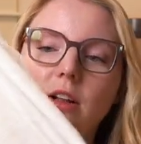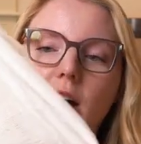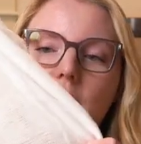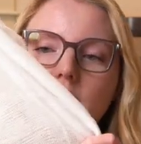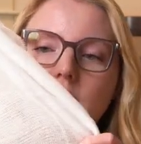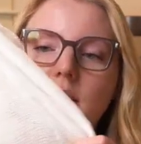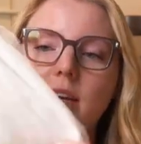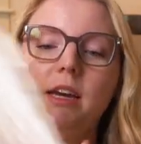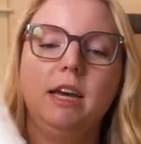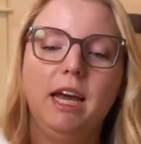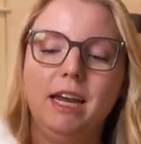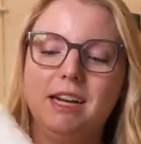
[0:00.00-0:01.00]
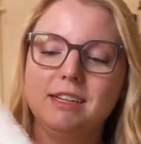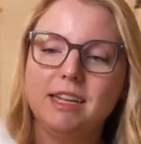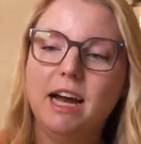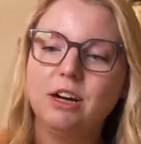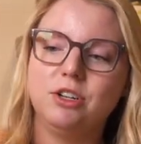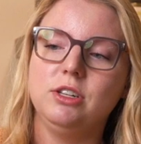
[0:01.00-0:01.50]
cloth, and it is
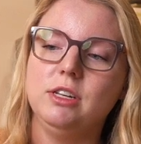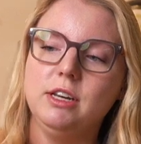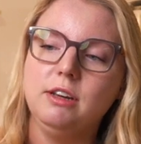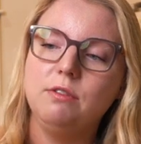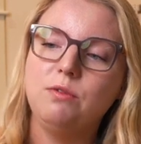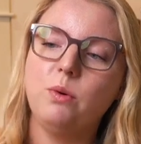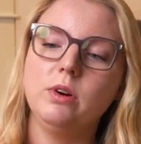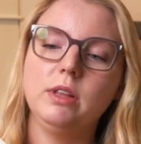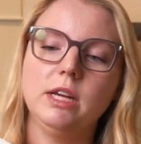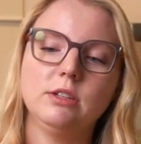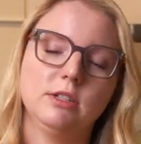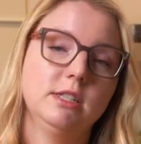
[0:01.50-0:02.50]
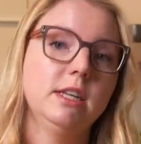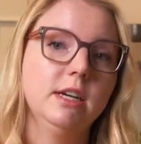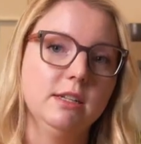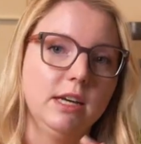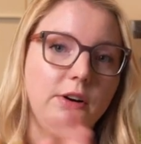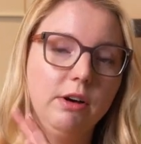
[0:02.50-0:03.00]
actually 4 layers thick
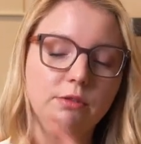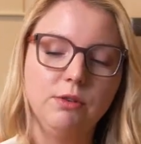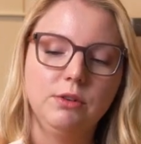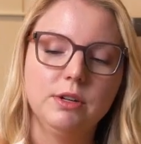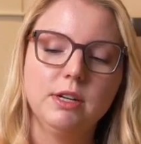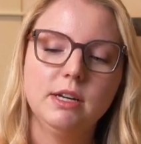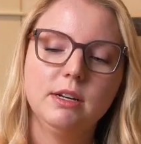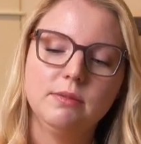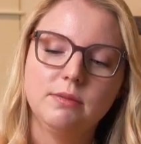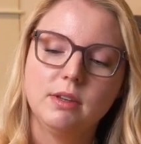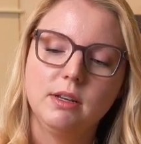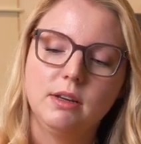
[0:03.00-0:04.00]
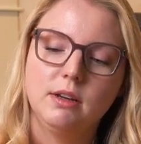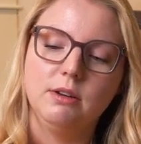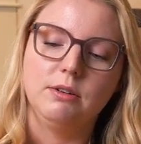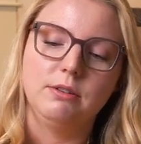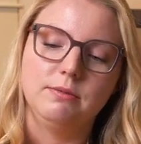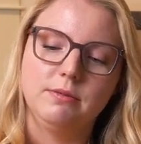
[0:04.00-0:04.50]
is how I folded it,
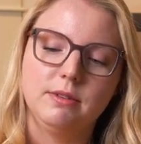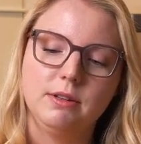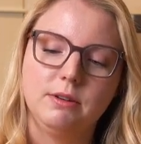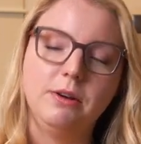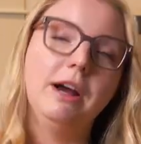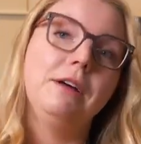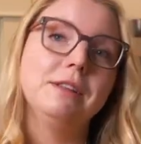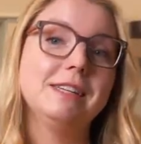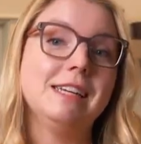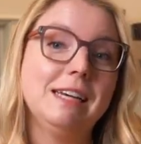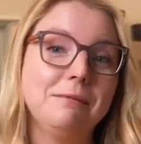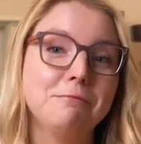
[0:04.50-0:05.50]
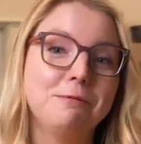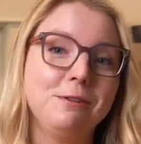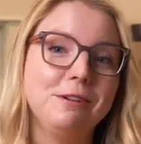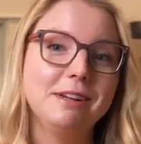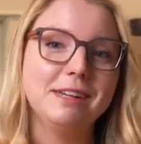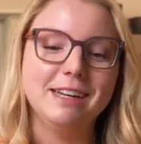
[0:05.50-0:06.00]
or how the team
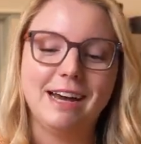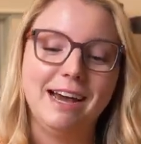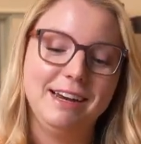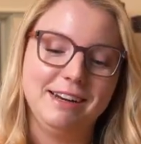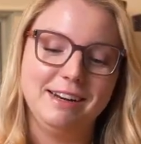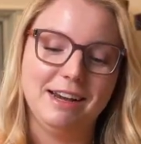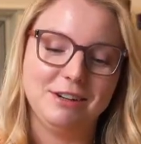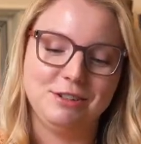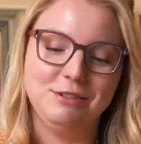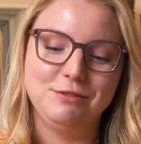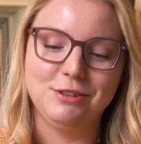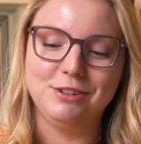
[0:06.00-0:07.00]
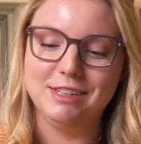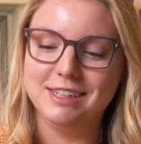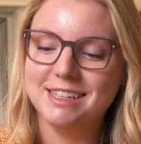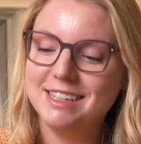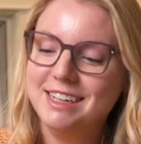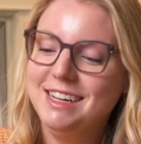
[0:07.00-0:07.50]
folded it. I didn't actually fold
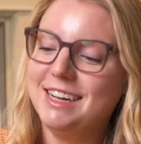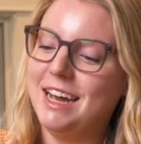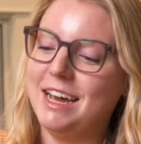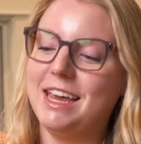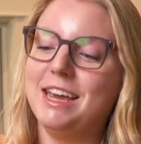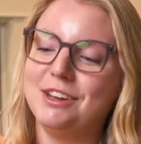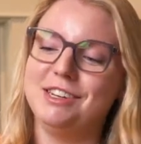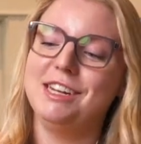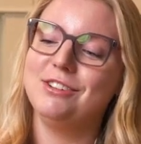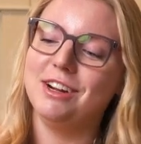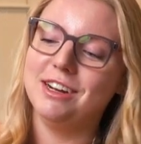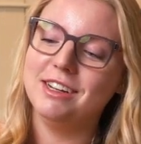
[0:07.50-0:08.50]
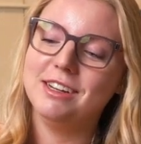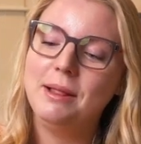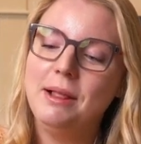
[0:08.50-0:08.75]
it. I can't take credit.